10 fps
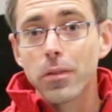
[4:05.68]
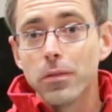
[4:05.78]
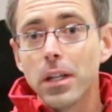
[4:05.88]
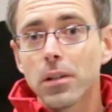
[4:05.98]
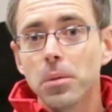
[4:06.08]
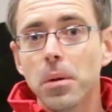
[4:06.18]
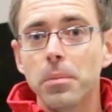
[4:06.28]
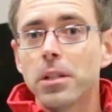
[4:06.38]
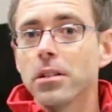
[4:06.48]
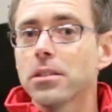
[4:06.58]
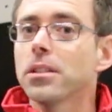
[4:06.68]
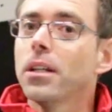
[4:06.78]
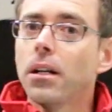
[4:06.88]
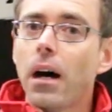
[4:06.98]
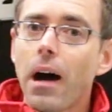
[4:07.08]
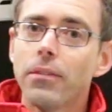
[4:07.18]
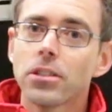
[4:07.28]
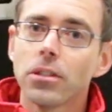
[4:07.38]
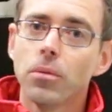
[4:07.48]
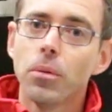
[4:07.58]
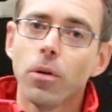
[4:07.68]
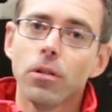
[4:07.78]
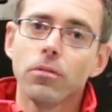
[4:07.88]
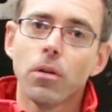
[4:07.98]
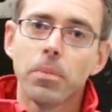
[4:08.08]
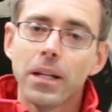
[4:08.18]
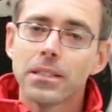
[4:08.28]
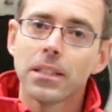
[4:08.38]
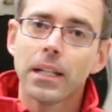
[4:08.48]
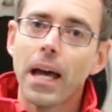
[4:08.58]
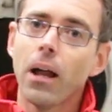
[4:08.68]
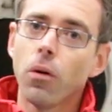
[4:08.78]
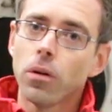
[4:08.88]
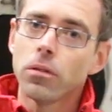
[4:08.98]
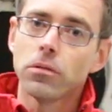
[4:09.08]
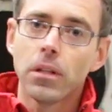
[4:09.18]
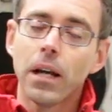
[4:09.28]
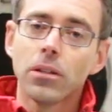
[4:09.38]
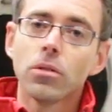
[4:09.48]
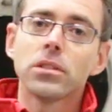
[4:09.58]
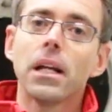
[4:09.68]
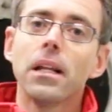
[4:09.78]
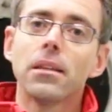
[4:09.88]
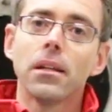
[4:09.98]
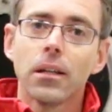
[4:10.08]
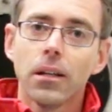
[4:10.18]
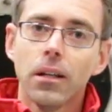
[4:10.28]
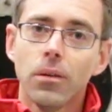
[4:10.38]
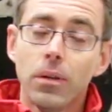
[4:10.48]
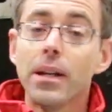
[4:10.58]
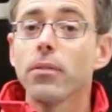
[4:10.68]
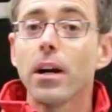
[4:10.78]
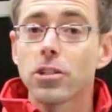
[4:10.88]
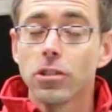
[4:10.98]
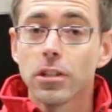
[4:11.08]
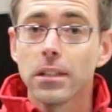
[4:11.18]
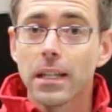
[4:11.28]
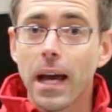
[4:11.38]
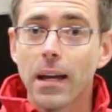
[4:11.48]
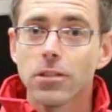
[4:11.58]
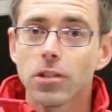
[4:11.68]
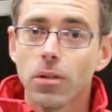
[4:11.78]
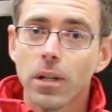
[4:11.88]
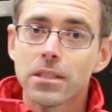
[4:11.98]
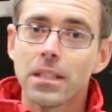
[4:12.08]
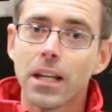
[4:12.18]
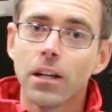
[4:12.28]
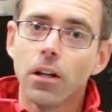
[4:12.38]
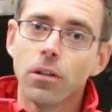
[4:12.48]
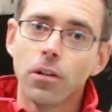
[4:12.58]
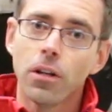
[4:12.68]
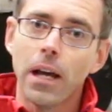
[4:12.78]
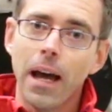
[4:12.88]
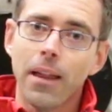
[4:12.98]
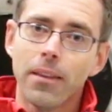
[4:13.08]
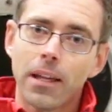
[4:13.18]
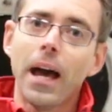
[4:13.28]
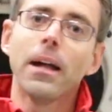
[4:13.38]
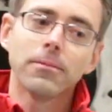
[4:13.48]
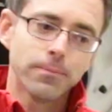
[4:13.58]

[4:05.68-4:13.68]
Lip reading: the vehicle, but because obviously we weren't replacing the cat or diagnosing anything, we never actually looked at the cat. So let's take a look at the cat.